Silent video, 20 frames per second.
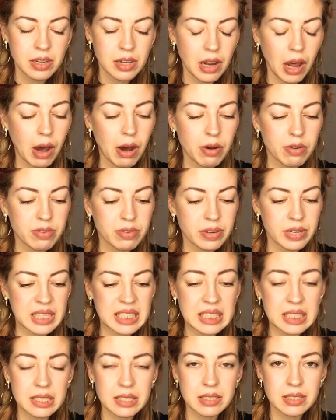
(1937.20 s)
love
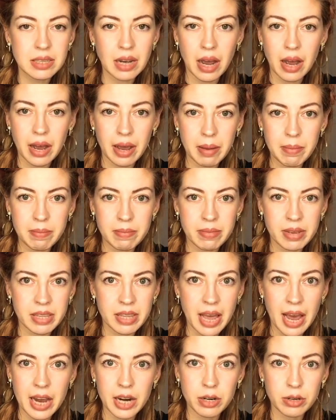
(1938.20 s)
and time
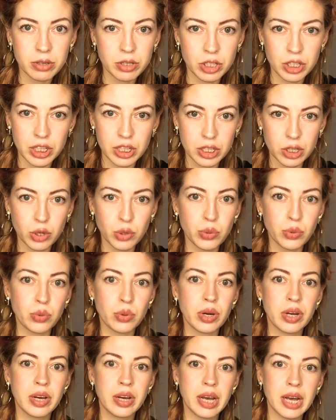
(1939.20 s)
and energy
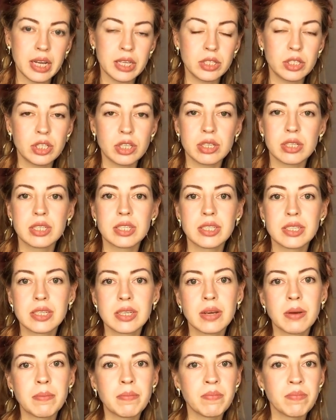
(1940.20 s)
to and
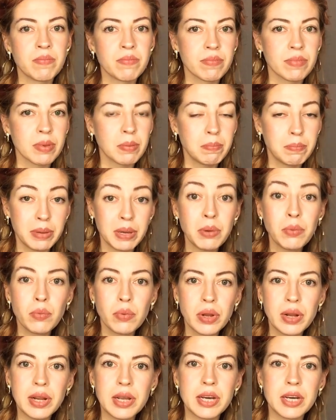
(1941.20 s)
just be
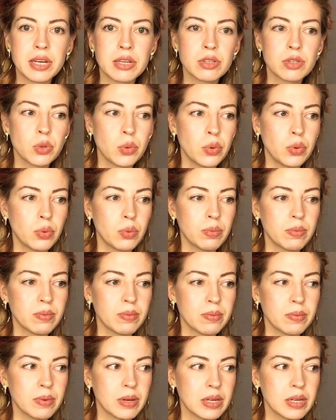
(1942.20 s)
willing to
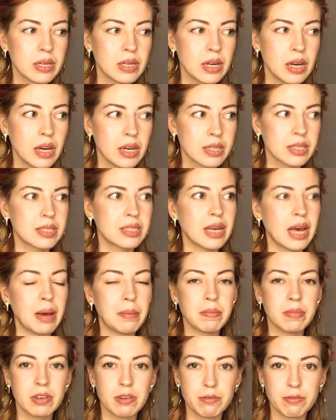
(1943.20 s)

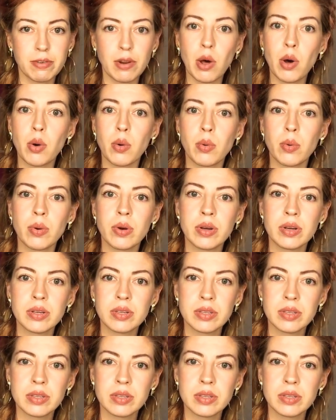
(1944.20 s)
accept the flow